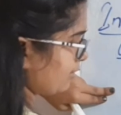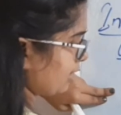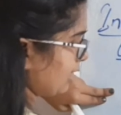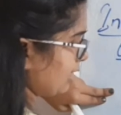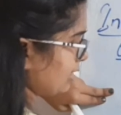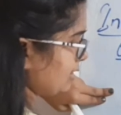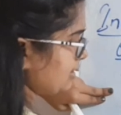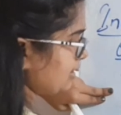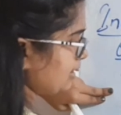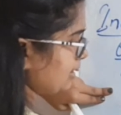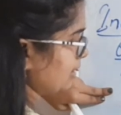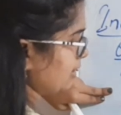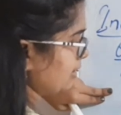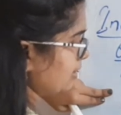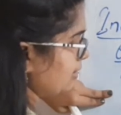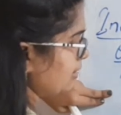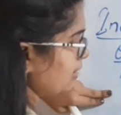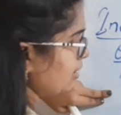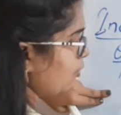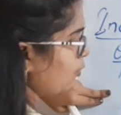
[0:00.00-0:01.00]
HCl.
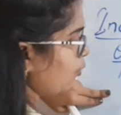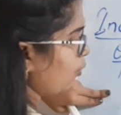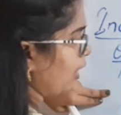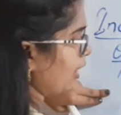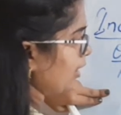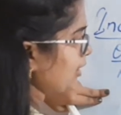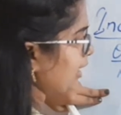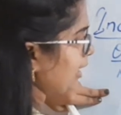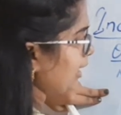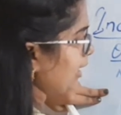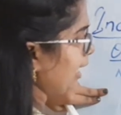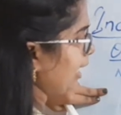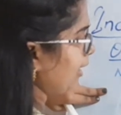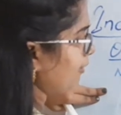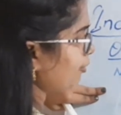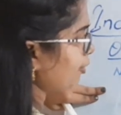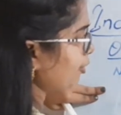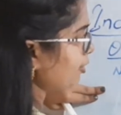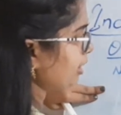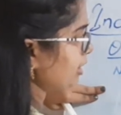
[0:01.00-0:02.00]
What they have
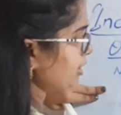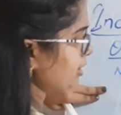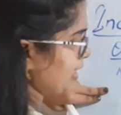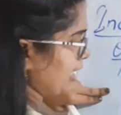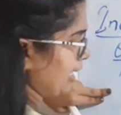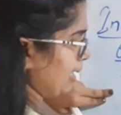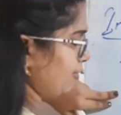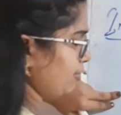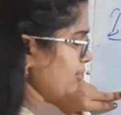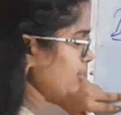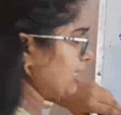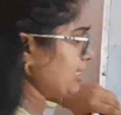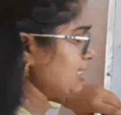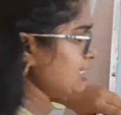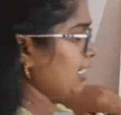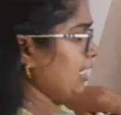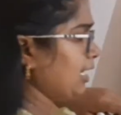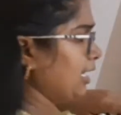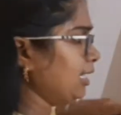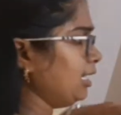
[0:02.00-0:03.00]
to change? They have to change
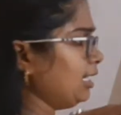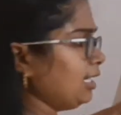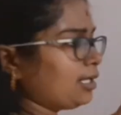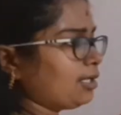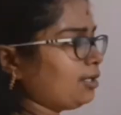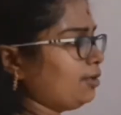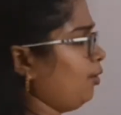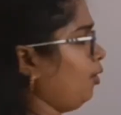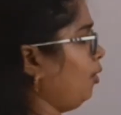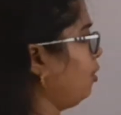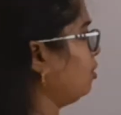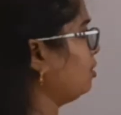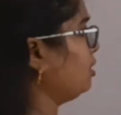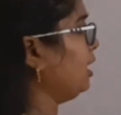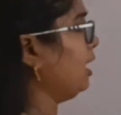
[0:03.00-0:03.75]
the color? No, they